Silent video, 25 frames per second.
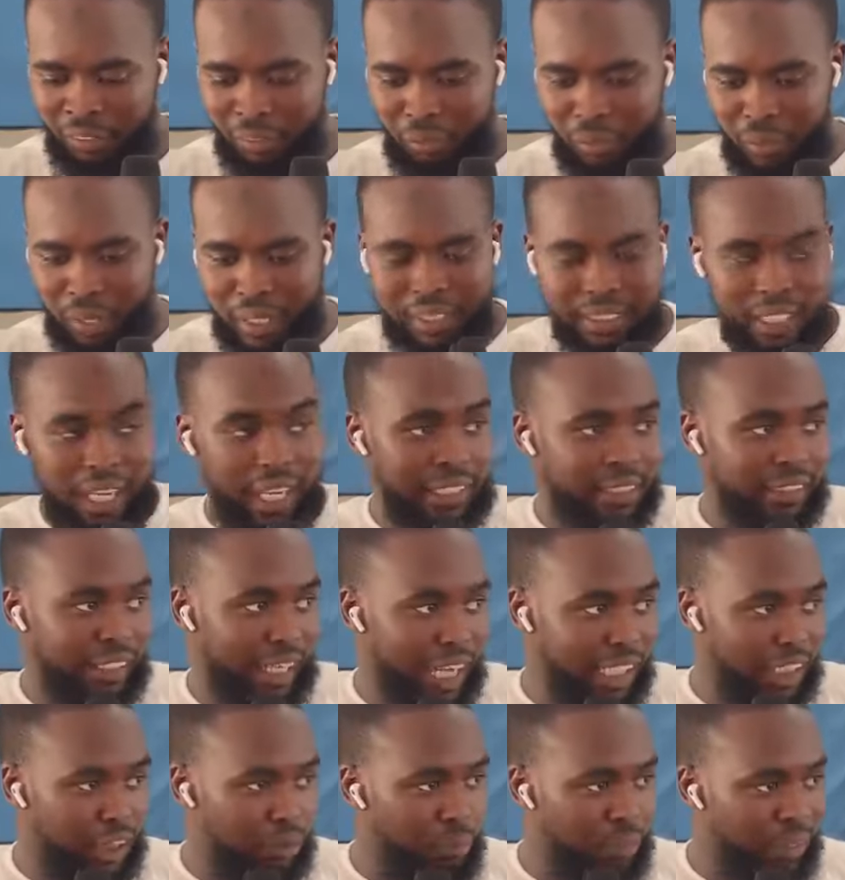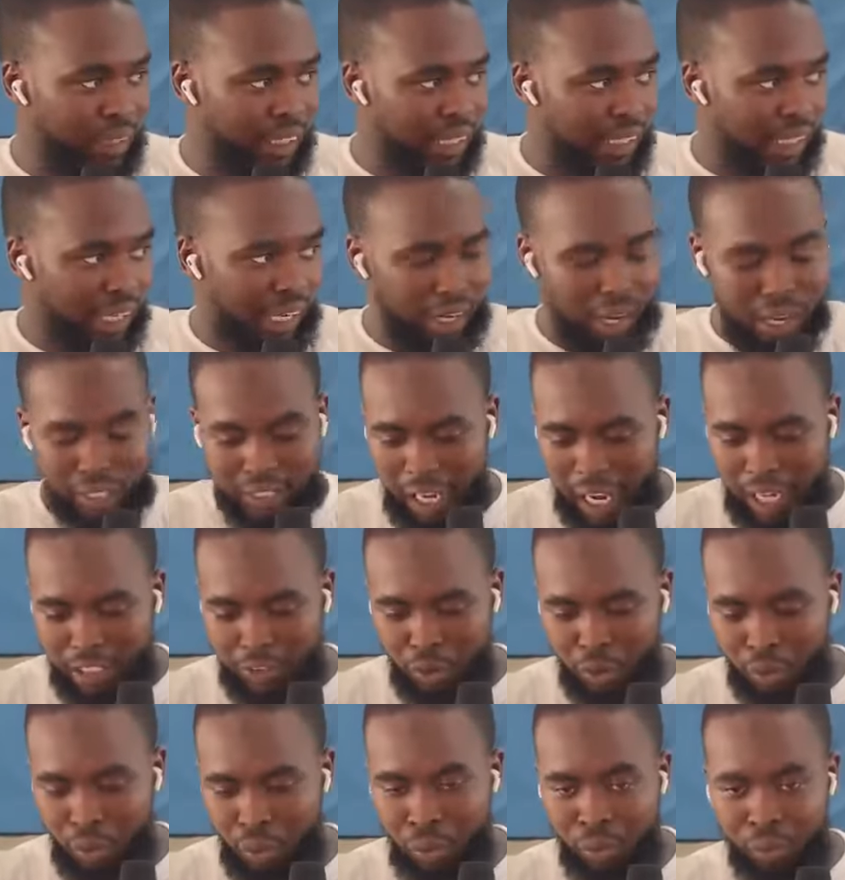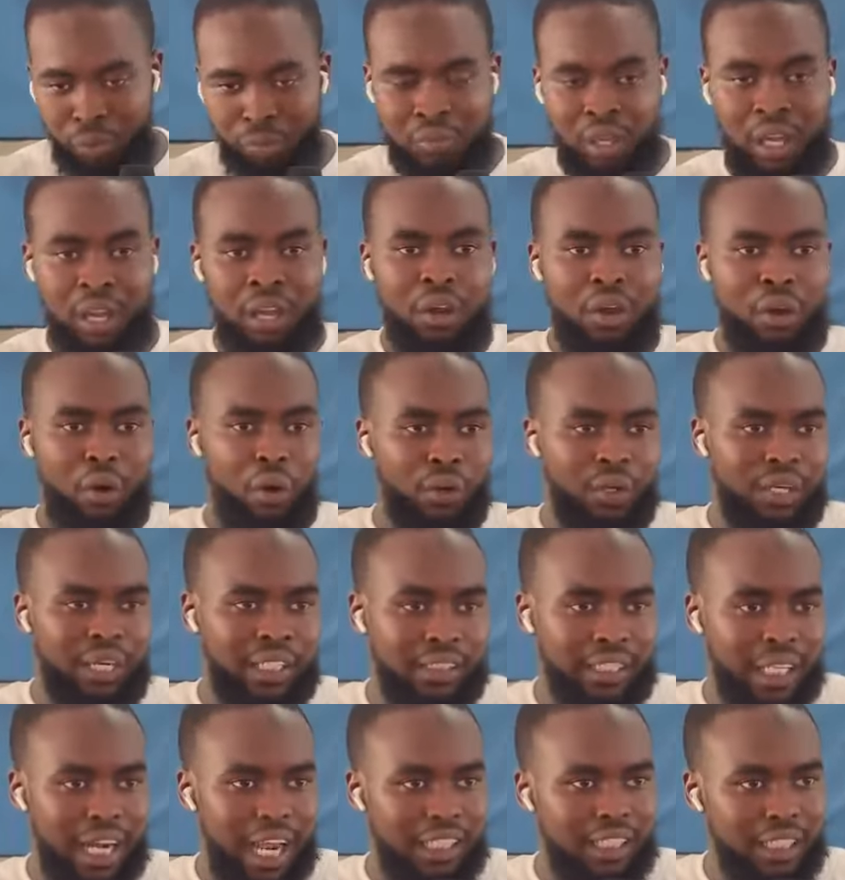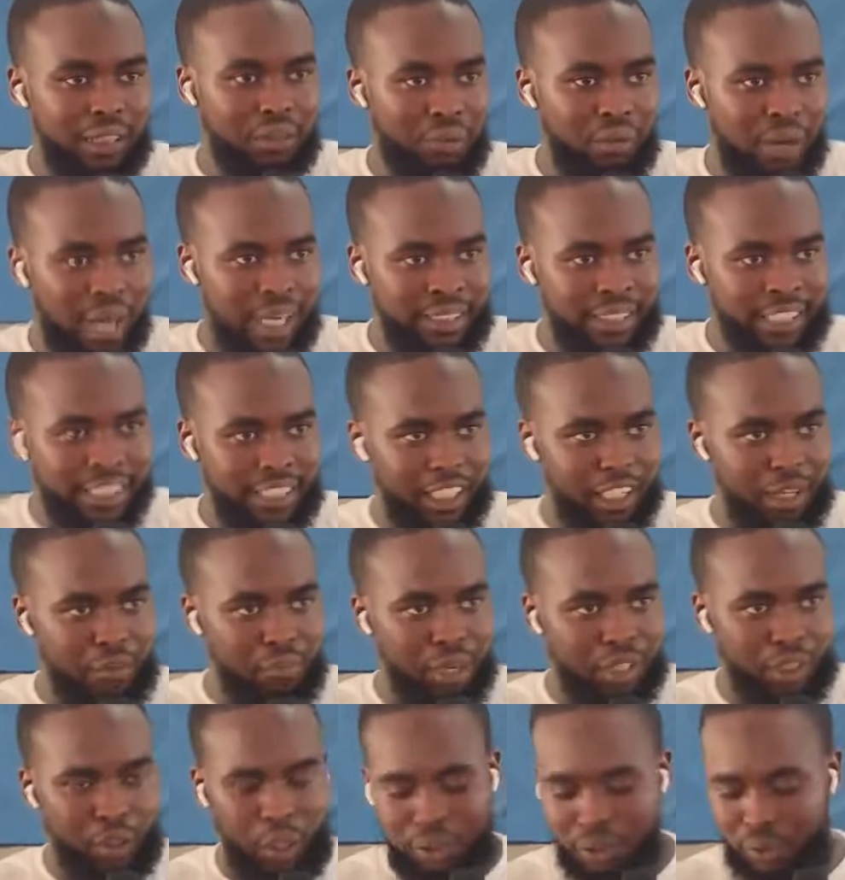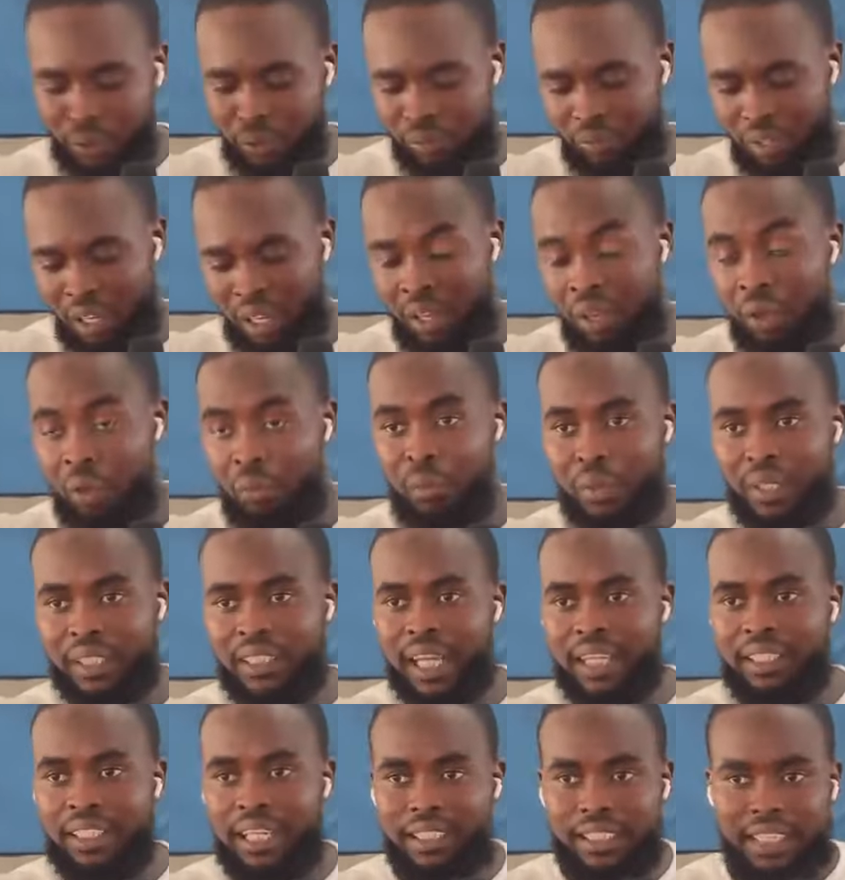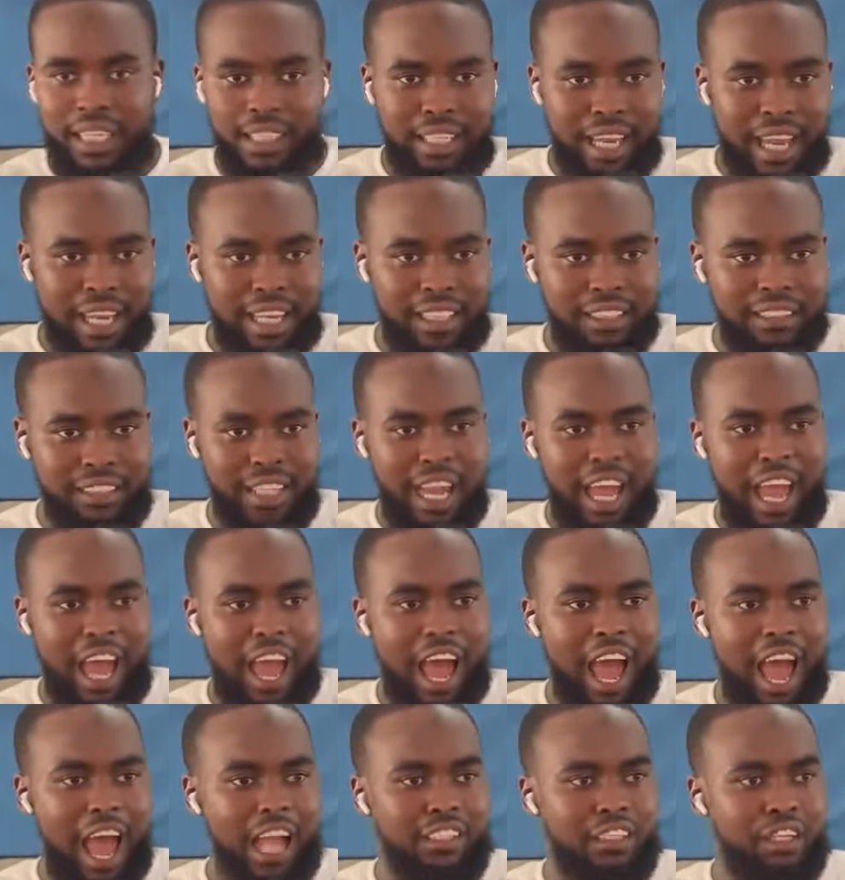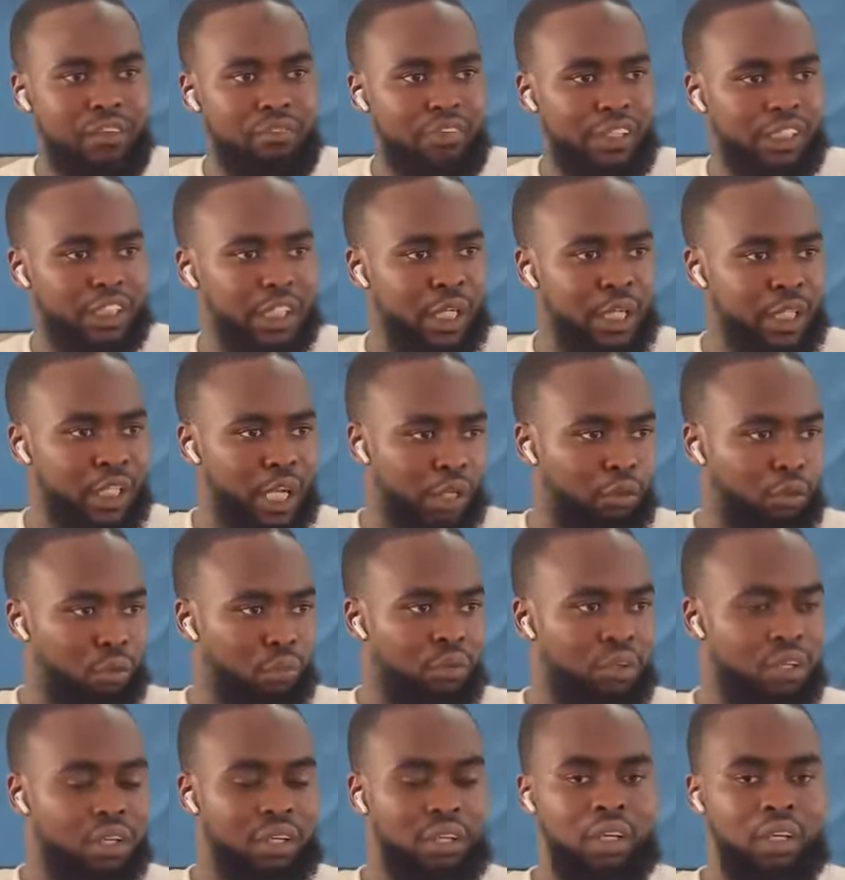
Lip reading: We said transmitting knowledge has to do on the traditional teaching methods, We said the teacher is there as the facilitator.